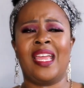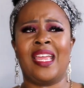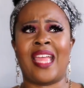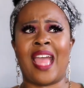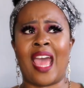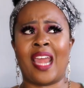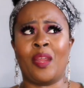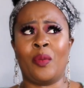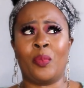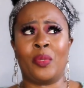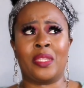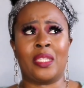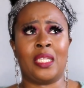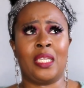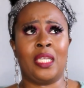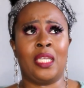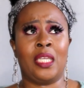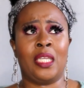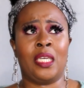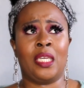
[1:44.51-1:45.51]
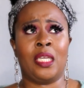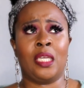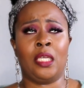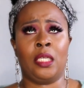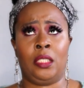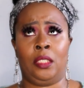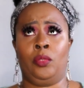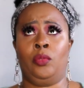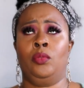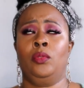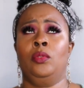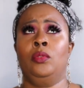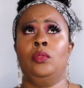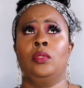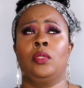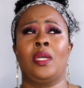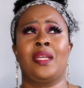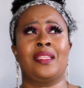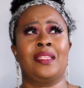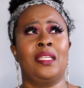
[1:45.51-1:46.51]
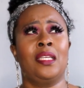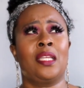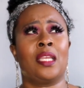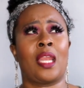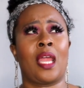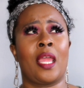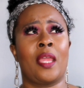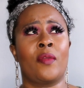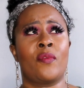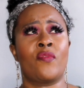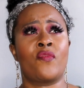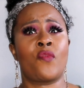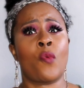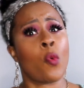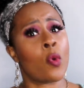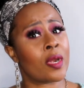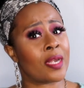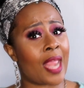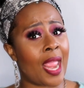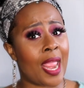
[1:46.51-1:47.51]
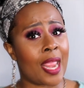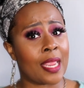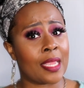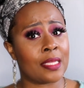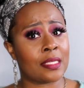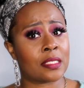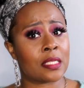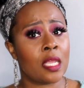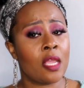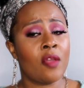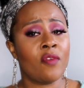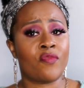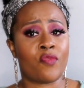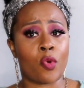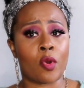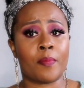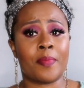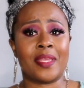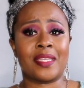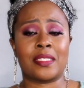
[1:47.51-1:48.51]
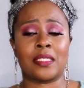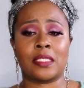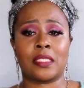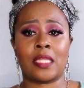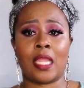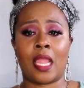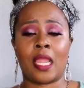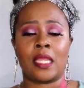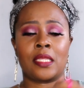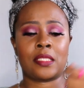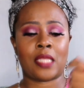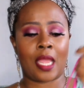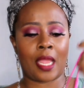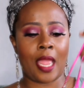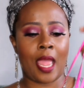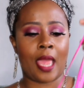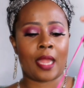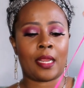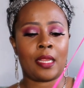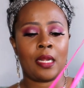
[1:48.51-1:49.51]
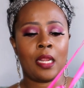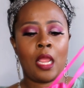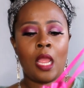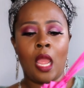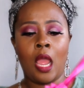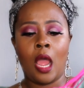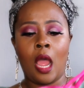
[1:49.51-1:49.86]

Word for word: Got it within, whew, I think like four days, four business days, I got it.